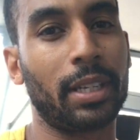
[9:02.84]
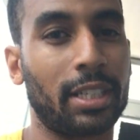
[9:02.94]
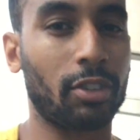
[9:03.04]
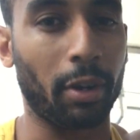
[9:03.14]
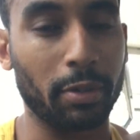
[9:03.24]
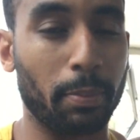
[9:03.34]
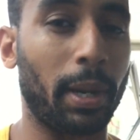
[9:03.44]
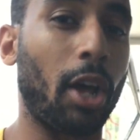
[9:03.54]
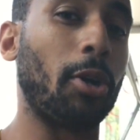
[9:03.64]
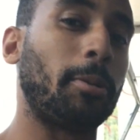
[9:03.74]
the description
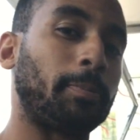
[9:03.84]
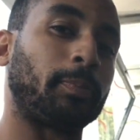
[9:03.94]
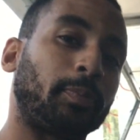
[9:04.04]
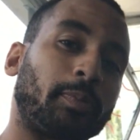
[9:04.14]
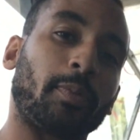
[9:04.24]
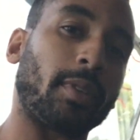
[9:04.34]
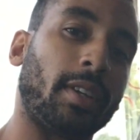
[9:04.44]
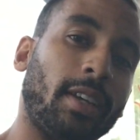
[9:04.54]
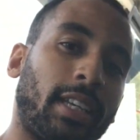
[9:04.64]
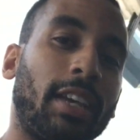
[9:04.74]
below.
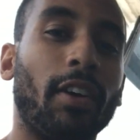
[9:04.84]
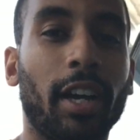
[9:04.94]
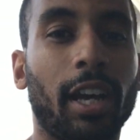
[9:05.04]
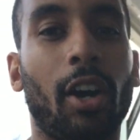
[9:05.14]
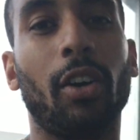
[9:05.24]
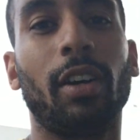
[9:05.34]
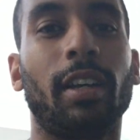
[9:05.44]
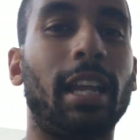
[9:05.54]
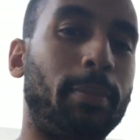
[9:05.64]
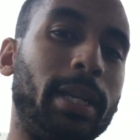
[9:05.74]
Give it a go.
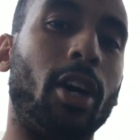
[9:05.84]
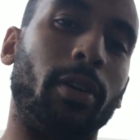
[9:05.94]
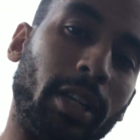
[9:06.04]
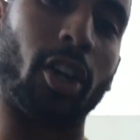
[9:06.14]
Let me know in the